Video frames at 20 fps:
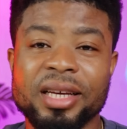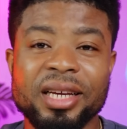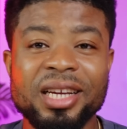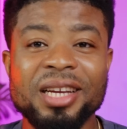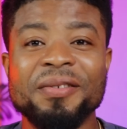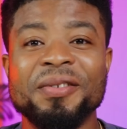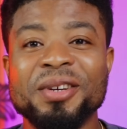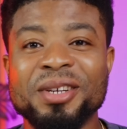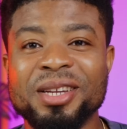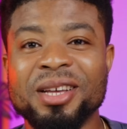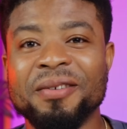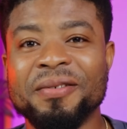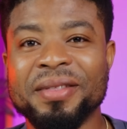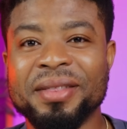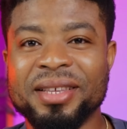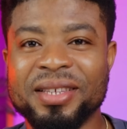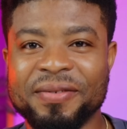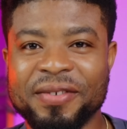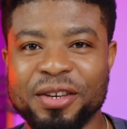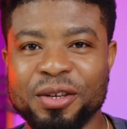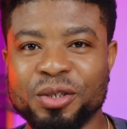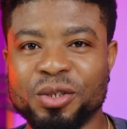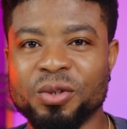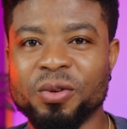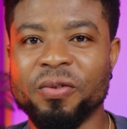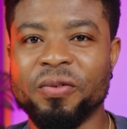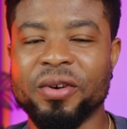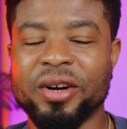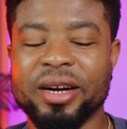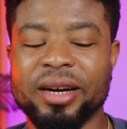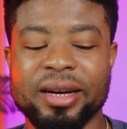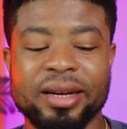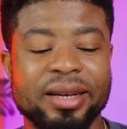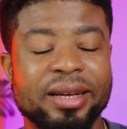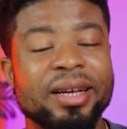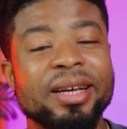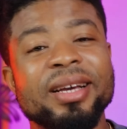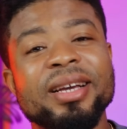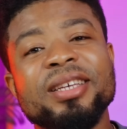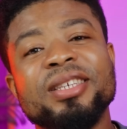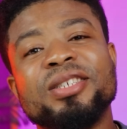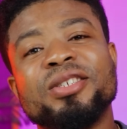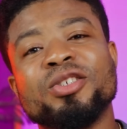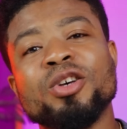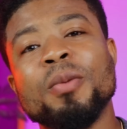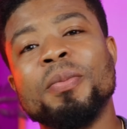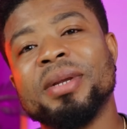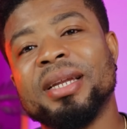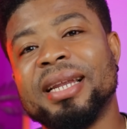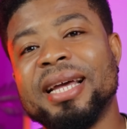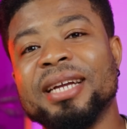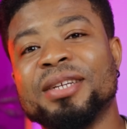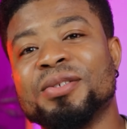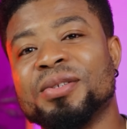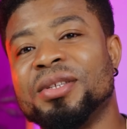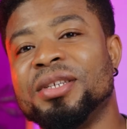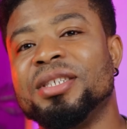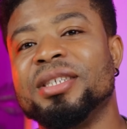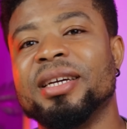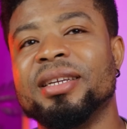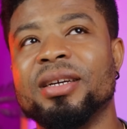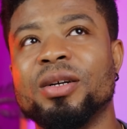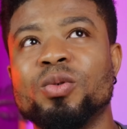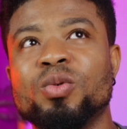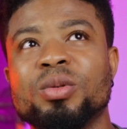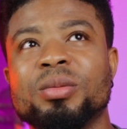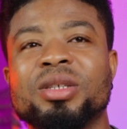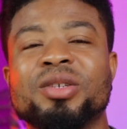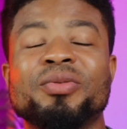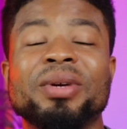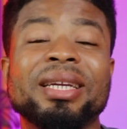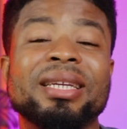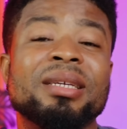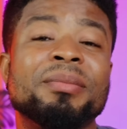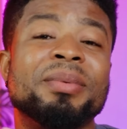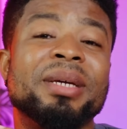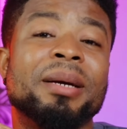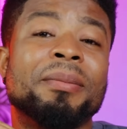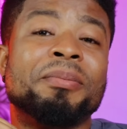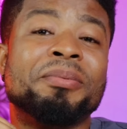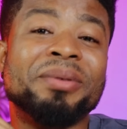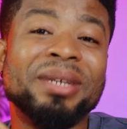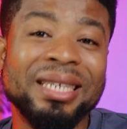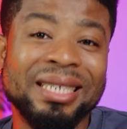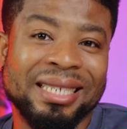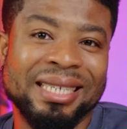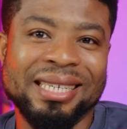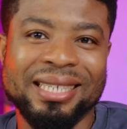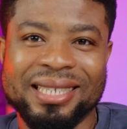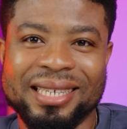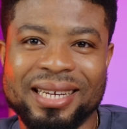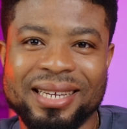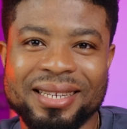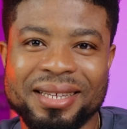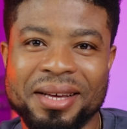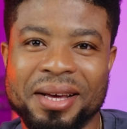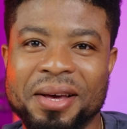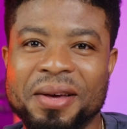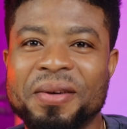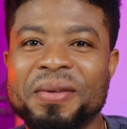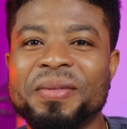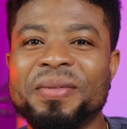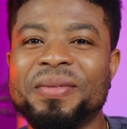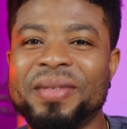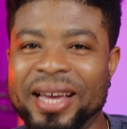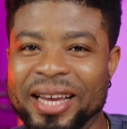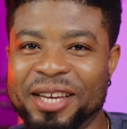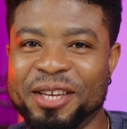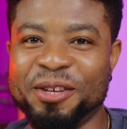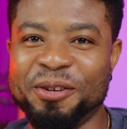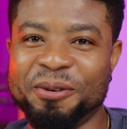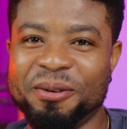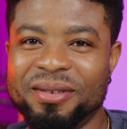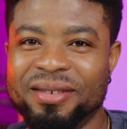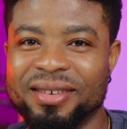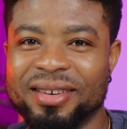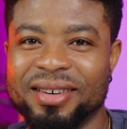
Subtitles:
If you're loving this video so far, a sub and like to this channel would greatly be appreciated. Thank you.